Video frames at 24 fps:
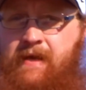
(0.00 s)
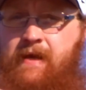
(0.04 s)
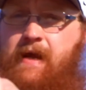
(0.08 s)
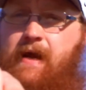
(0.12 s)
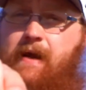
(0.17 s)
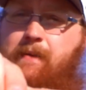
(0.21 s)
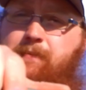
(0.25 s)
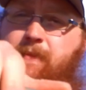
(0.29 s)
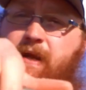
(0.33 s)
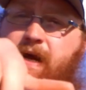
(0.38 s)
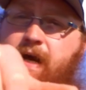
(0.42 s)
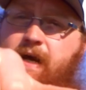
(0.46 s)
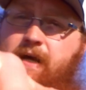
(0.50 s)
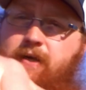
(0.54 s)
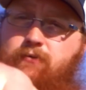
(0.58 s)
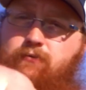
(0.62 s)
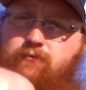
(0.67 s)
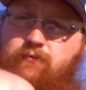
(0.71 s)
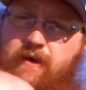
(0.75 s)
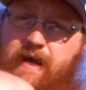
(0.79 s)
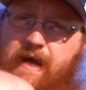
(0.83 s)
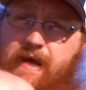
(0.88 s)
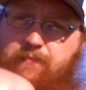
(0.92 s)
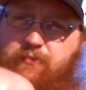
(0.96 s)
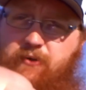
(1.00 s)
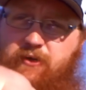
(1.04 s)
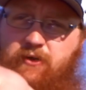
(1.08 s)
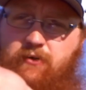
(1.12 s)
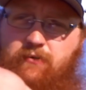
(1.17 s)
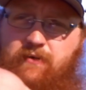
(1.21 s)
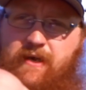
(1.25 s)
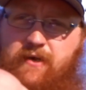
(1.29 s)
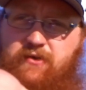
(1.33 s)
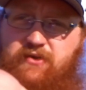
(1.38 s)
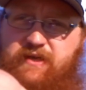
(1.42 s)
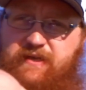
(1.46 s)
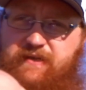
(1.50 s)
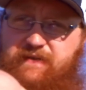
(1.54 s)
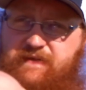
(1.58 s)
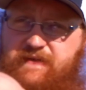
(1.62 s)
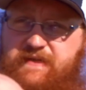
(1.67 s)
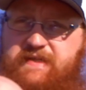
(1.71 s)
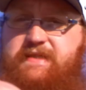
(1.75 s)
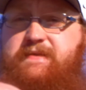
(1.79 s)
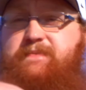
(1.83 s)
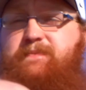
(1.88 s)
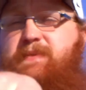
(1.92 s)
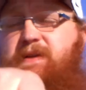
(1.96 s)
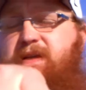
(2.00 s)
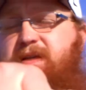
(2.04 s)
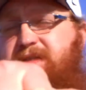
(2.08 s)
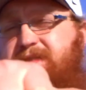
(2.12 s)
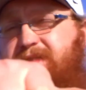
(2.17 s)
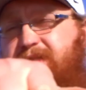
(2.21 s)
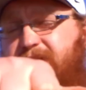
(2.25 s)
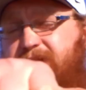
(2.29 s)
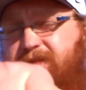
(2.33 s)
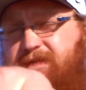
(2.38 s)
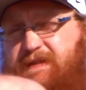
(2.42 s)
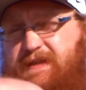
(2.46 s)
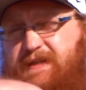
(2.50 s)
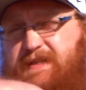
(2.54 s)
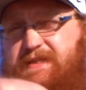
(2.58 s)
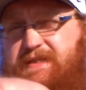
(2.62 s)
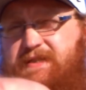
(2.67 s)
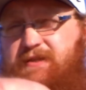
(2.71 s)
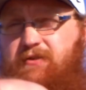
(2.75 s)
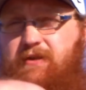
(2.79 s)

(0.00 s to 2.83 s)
I'm not wrapping around like this, because like this,